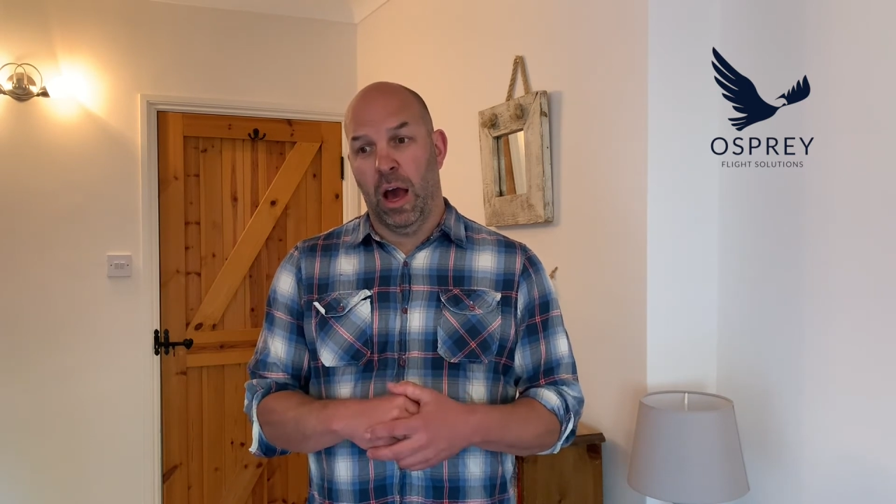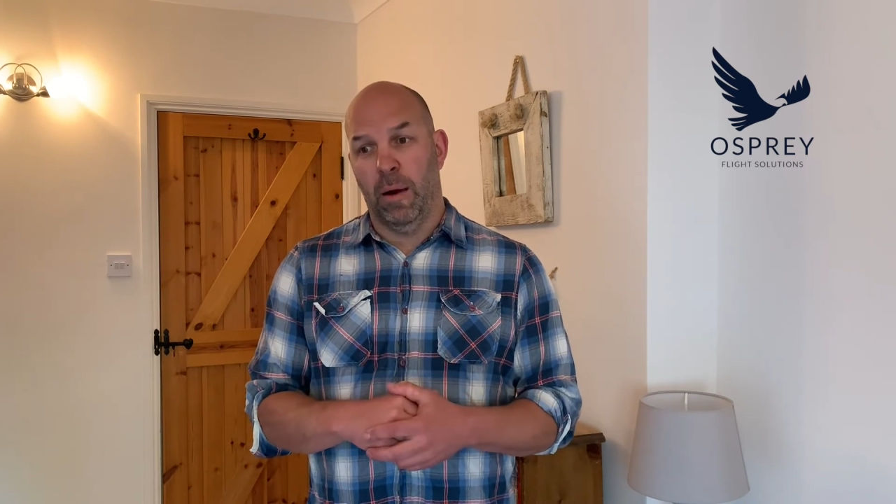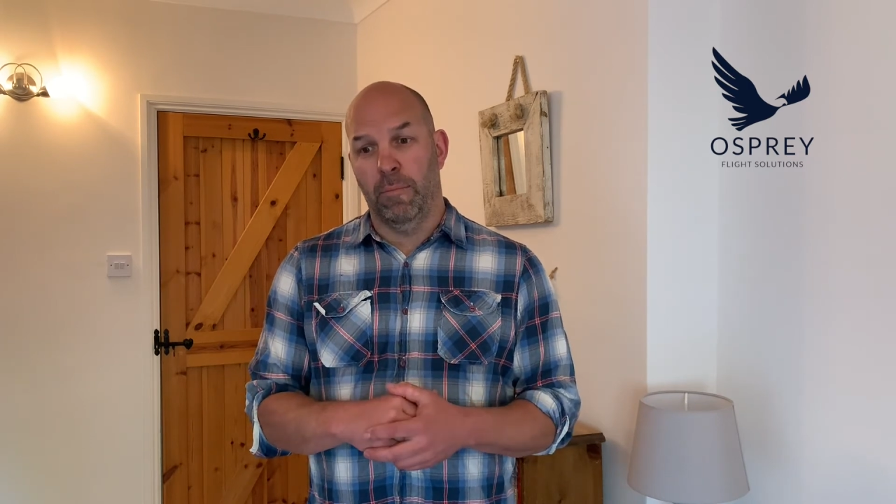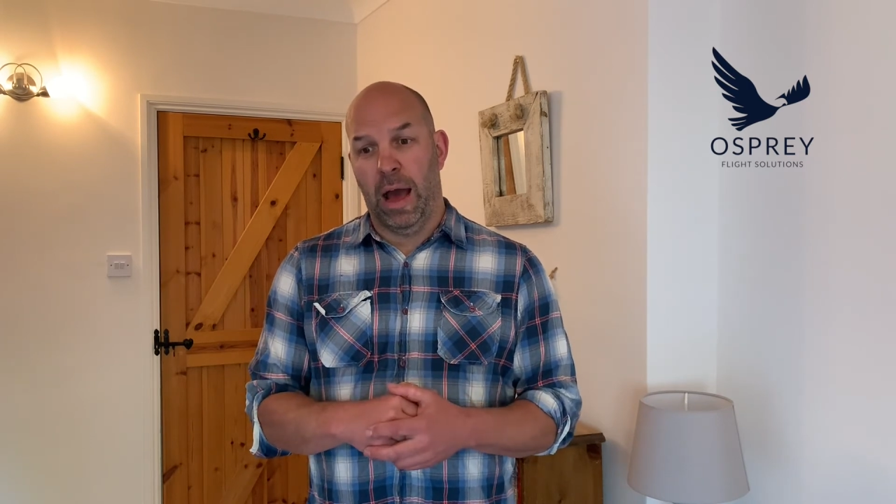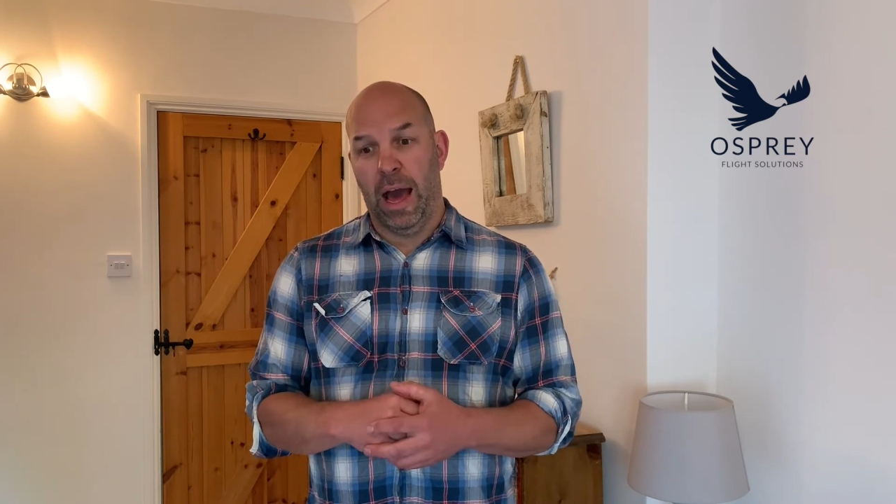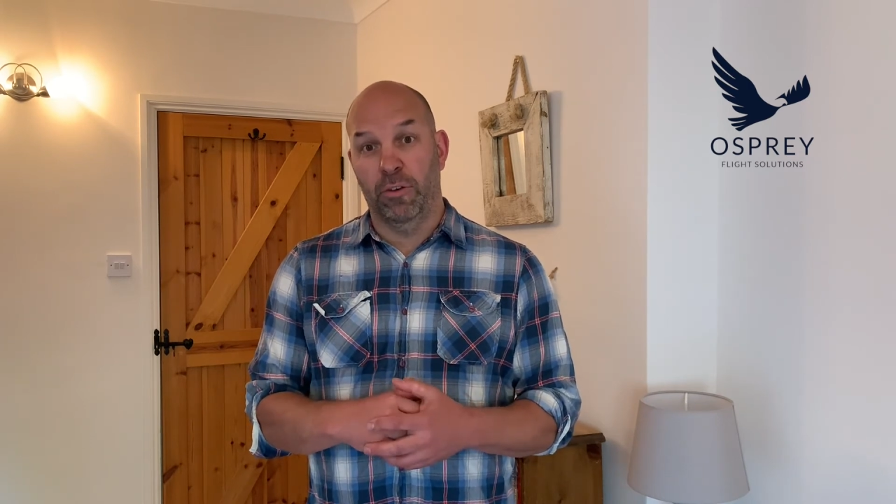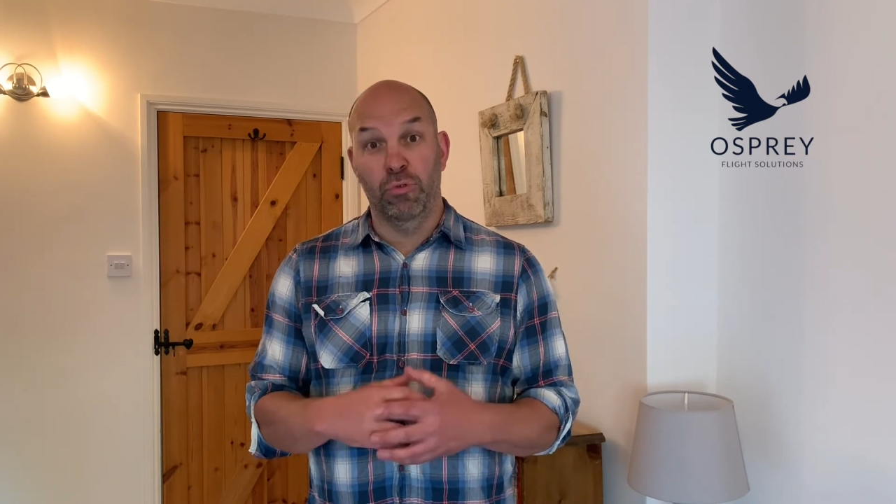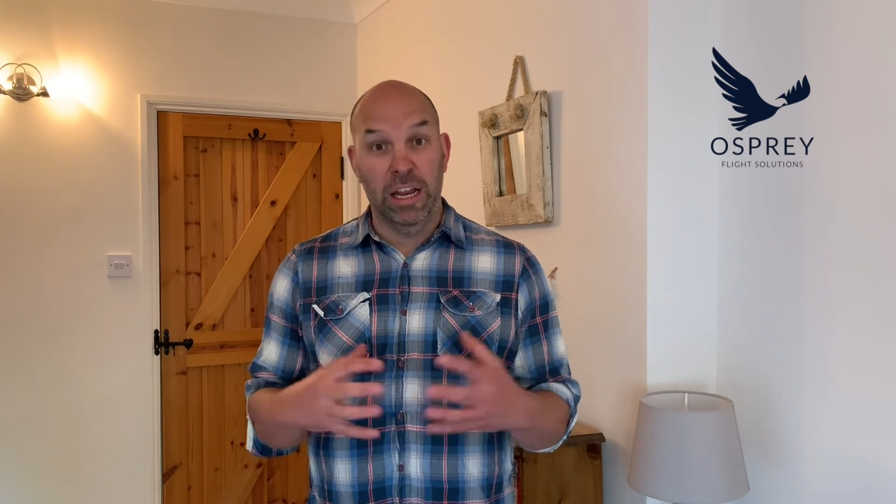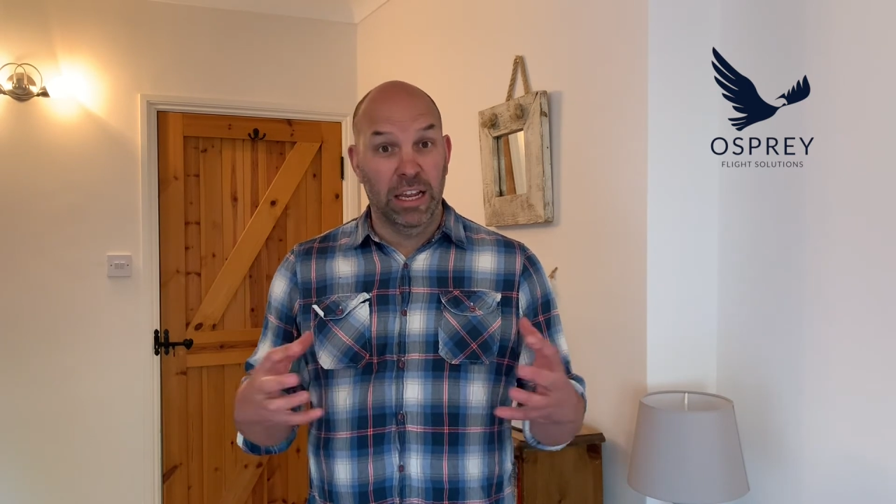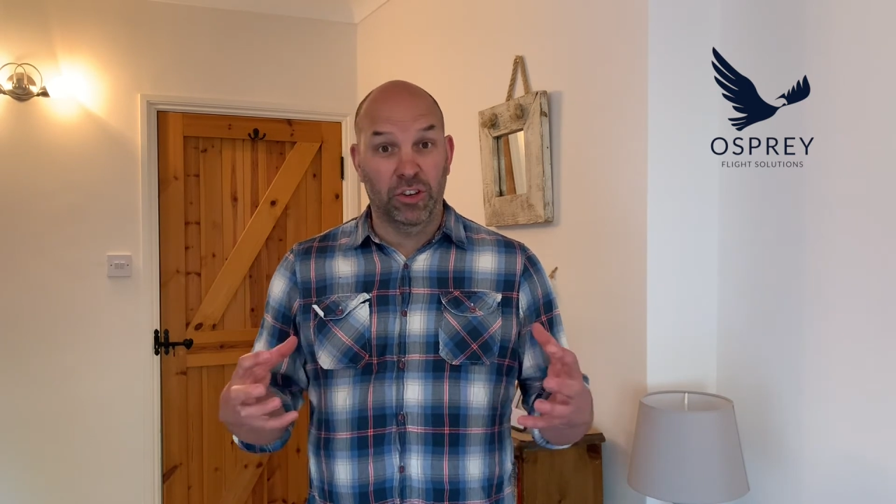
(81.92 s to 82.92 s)
um, and
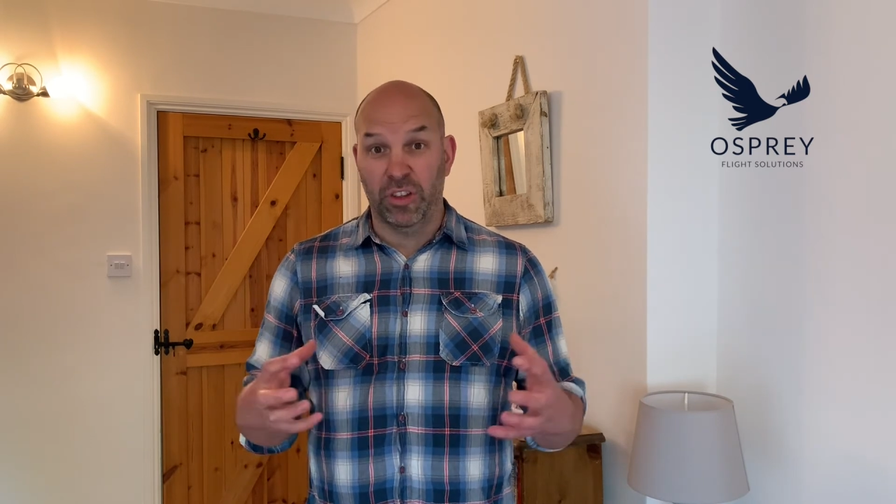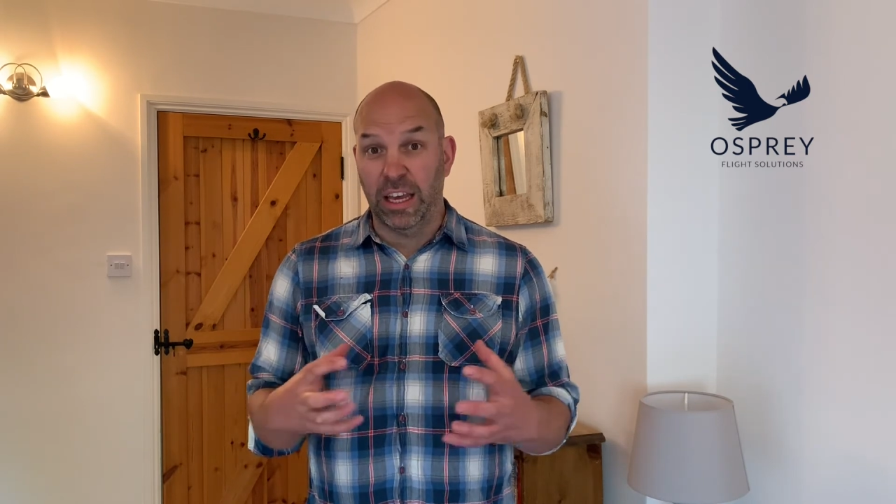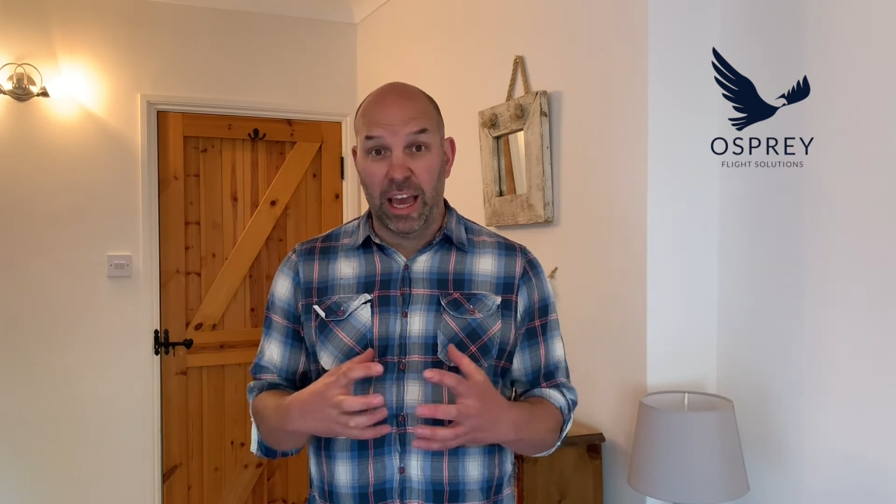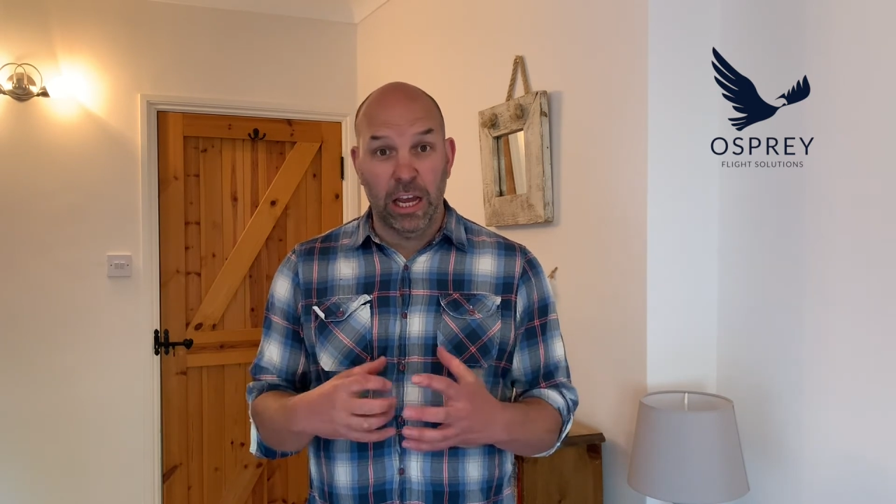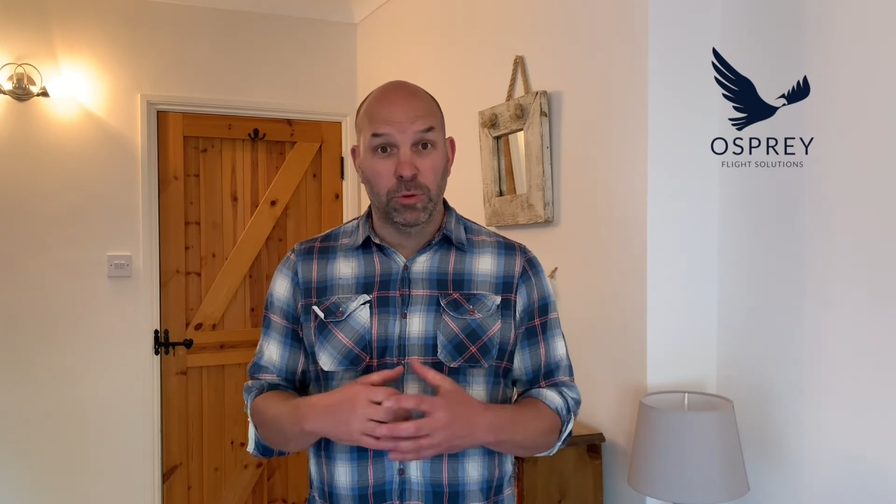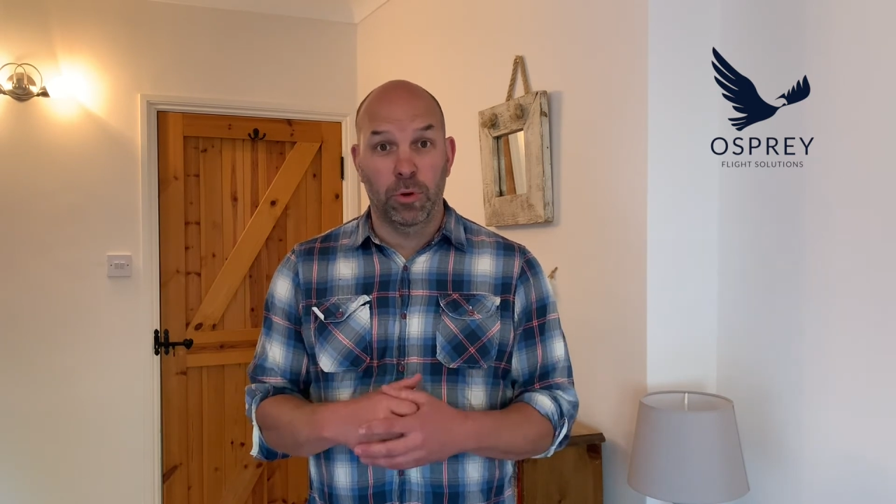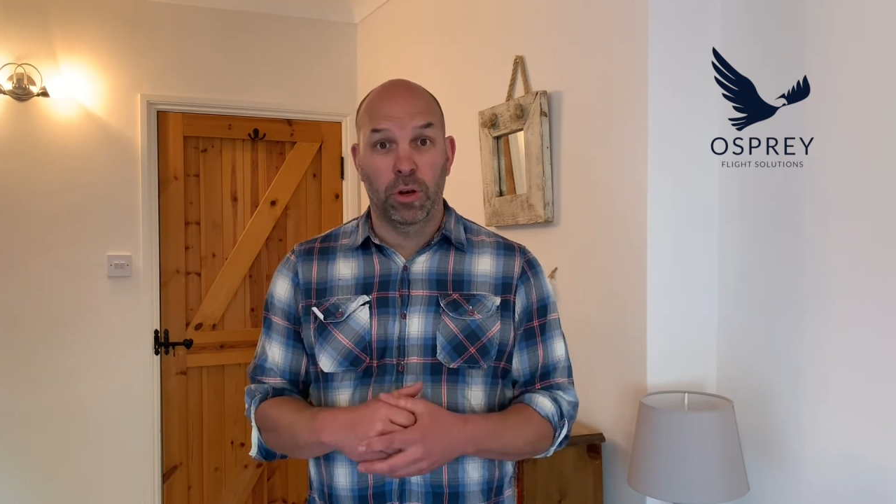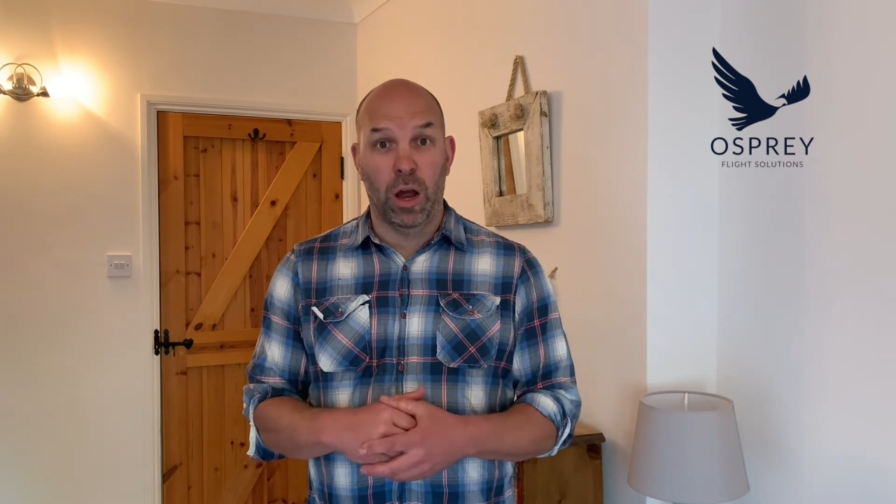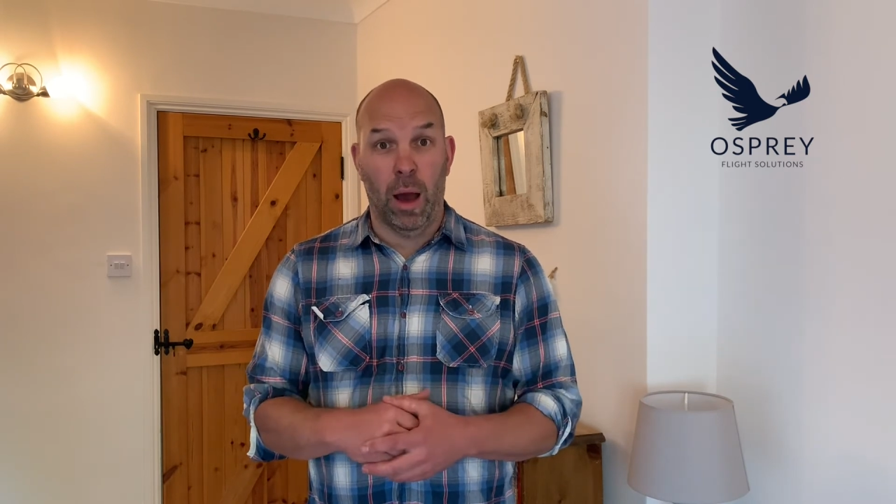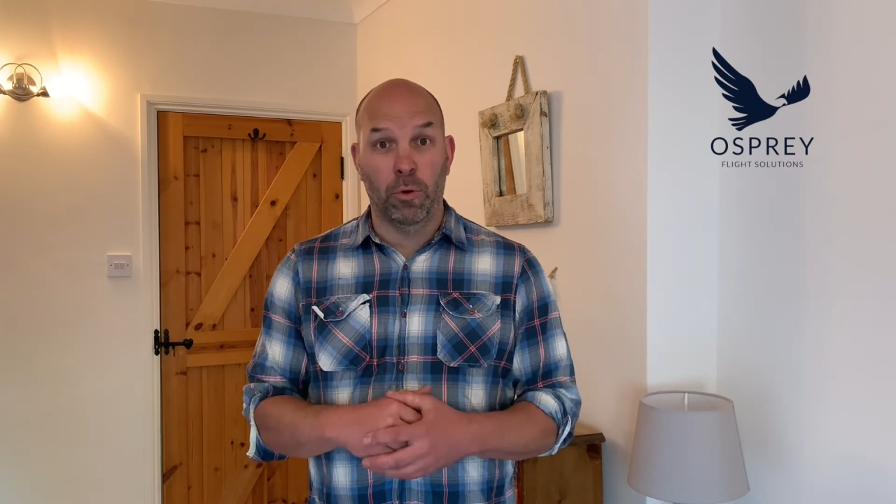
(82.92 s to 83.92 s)
really just
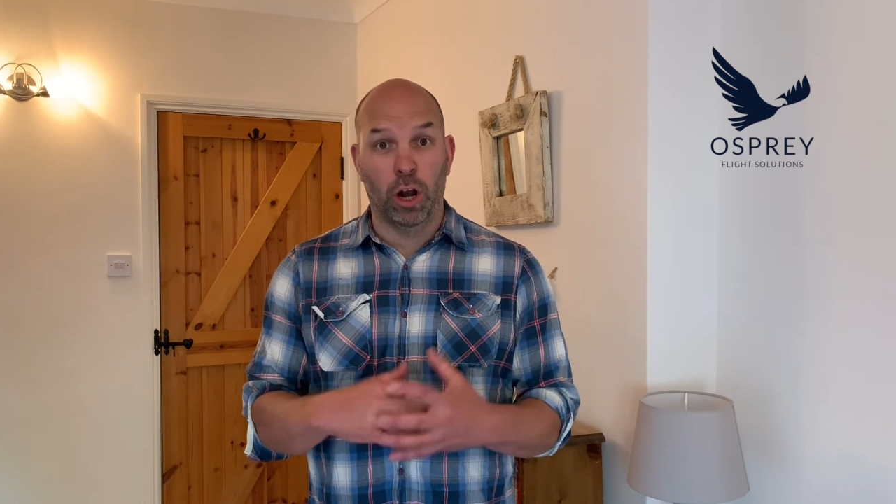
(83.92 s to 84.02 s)
engagement um,